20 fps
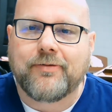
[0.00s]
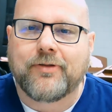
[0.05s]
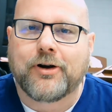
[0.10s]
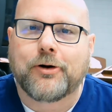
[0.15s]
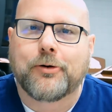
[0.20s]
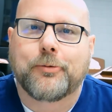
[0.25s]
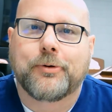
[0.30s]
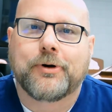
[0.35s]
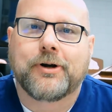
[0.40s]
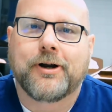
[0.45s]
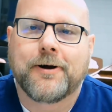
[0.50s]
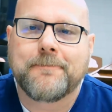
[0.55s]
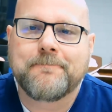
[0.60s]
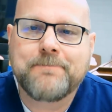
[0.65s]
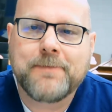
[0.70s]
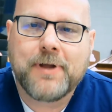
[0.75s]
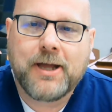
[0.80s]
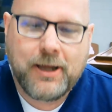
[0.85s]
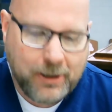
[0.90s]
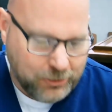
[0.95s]
There we go.
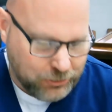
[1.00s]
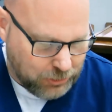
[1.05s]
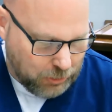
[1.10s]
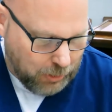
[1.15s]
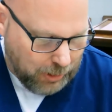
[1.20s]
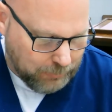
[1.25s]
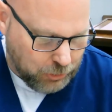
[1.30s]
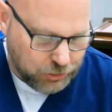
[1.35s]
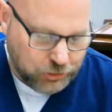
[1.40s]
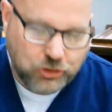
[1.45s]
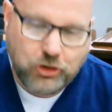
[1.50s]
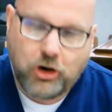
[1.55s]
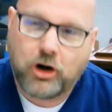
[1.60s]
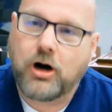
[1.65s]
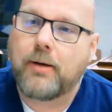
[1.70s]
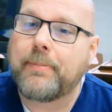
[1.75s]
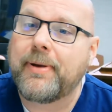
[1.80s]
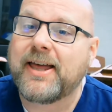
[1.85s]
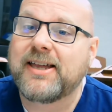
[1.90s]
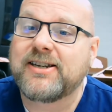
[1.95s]
So I'm going to start
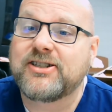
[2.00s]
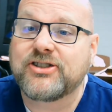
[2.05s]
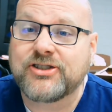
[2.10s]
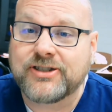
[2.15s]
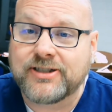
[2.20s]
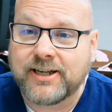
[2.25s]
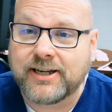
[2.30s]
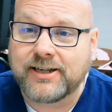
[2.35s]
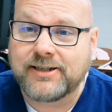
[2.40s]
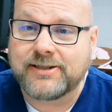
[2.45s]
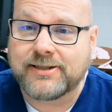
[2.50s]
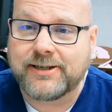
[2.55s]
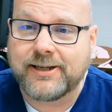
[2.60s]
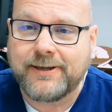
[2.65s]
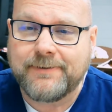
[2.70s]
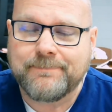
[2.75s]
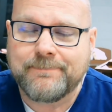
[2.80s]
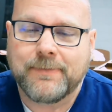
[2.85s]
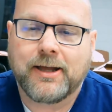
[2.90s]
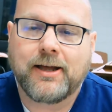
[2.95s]
on page 60
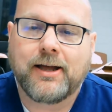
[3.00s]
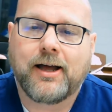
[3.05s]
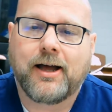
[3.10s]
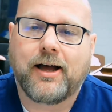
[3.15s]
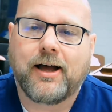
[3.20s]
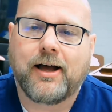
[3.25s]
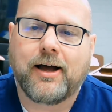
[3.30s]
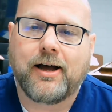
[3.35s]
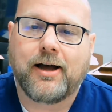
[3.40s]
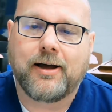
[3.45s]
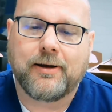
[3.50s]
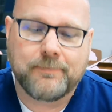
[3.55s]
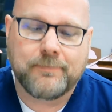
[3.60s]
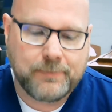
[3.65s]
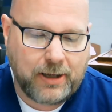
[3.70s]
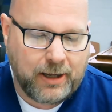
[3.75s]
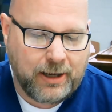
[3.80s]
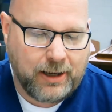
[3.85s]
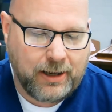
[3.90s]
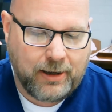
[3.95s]

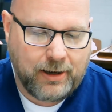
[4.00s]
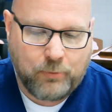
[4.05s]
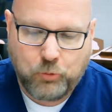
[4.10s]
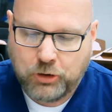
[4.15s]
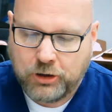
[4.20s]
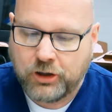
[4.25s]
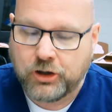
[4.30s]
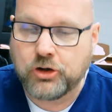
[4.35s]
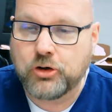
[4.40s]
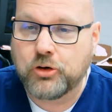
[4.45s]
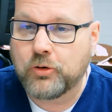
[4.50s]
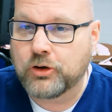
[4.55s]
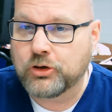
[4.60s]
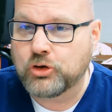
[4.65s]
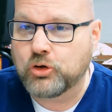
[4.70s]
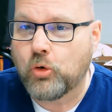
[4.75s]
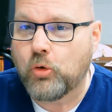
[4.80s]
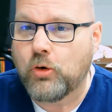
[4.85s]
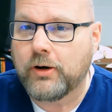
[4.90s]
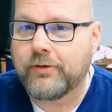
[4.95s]
and we're going to do a
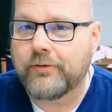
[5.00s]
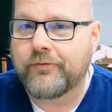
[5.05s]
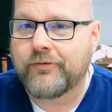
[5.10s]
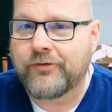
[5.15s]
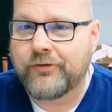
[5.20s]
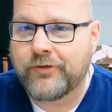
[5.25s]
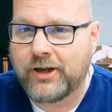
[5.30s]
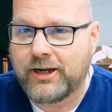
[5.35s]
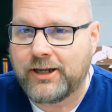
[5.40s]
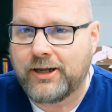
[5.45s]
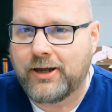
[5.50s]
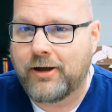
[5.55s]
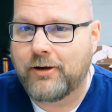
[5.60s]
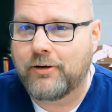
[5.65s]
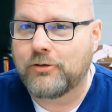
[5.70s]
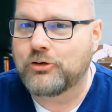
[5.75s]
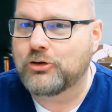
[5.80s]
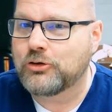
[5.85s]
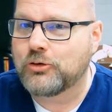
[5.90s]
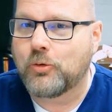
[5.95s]
short
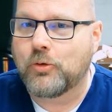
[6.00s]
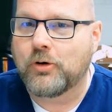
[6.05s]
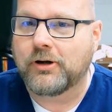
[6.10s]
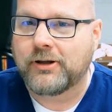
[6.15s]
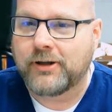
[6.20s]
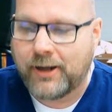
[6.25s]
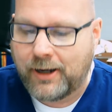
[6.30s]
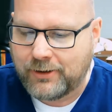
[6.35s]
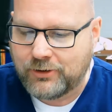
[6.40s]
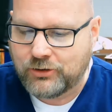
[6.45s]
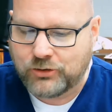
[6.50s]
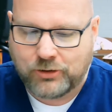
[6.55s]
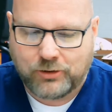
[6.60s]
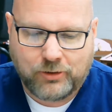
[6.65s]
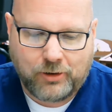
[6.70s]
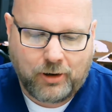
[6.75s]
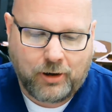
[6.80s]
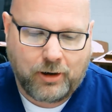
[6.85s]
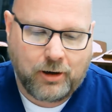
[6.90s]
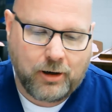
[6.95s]
video, short
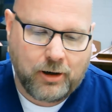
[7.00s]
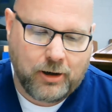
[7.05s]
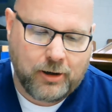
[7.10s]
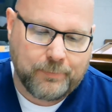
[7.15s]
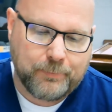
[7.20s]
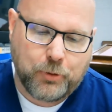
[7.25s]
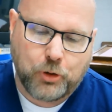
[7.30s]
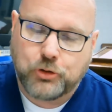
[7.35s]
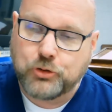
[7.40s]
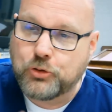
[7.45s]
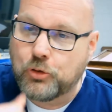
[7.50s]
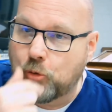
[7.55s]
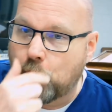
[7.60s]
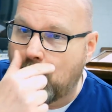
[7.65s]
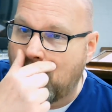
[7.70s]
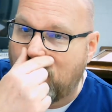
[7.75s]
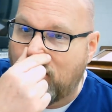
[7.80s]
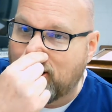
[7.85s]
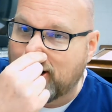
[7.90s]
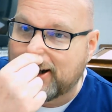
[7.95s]
lecture on personal
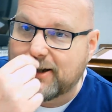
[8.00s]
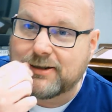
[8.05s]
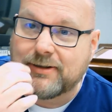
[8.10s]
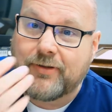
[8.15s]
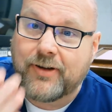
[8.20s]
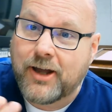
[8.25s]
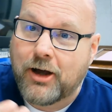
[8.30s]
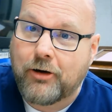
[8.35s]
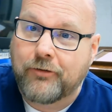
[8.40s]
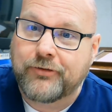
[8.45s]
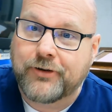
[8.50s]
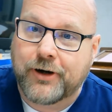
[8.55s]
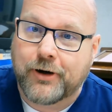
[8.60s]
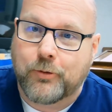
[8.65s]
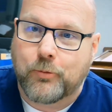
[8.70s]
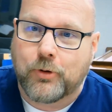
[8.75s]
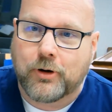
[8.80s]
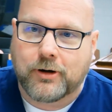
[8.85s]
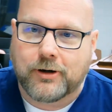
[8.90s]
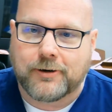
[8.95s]
qualities of a healthcare
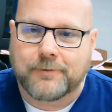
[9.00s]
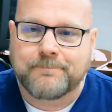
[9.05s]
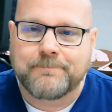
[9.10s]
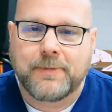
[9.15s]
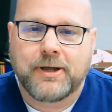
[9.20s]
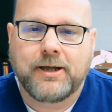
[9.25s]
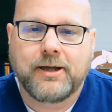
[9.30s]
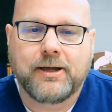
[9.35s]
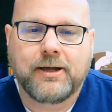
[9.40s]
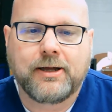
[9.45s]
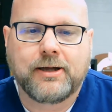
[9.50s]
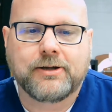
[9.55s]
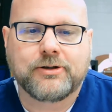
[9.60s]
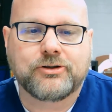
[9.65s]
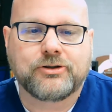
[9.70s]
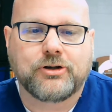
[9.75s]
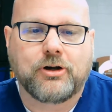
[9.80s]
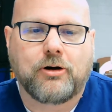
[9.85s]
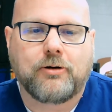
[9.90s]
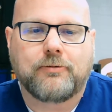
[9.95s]
worker.
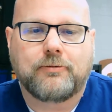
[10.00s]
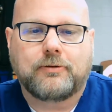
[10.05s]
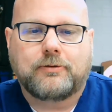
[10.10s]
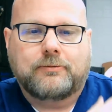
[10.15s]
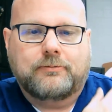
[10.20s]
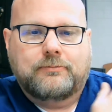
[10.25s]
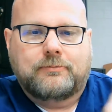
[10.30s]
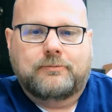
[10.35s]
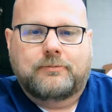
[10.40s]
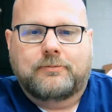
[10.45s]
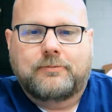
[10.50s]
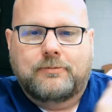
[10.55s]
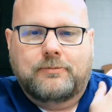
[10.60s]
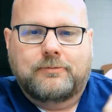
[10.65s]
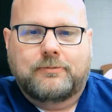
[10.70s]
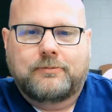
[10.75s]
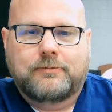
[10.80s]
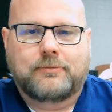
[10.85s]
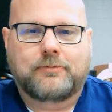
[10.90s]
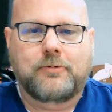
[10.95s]
So,
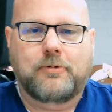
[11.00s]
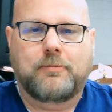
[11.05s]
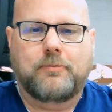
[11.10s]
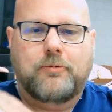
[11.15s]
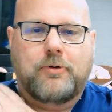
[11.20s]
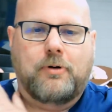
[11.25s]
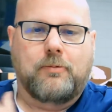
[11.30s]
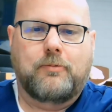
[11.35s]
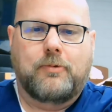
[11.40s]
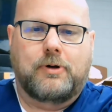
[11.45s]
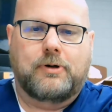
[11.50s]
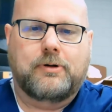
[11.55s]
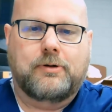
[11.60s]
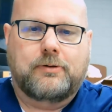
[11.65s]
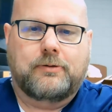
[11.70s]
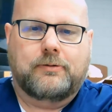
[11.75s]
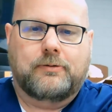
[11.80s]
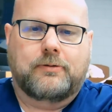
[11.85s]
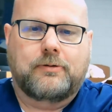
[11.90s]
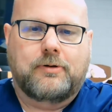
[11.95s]
wrong one.
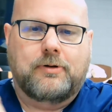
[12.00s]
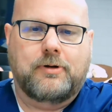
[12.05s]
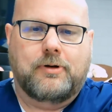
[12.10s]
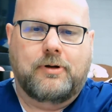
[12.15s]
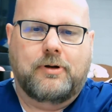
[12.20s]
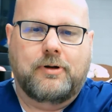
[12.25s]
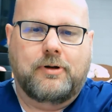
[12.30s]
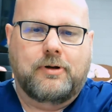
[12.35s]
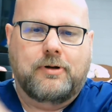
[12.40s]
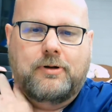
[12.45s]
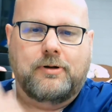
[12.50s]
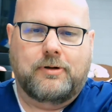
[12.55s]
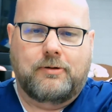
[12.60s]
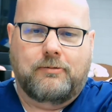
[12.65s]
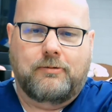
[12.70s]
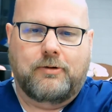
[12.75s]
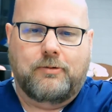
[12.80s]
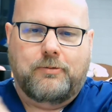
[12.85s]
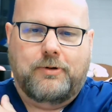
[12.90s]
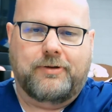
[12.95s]
I
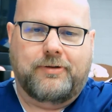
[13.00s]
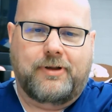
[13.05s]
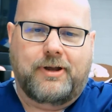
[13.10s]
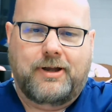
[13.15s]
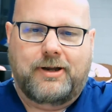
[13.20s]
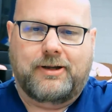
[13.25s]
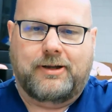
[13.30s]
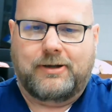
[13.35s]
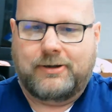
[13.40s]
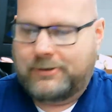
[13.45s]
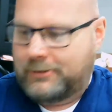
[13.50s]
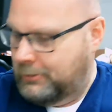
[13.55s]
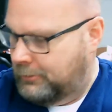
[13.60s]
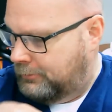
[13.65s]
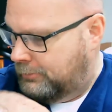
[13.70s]
wonder what that is.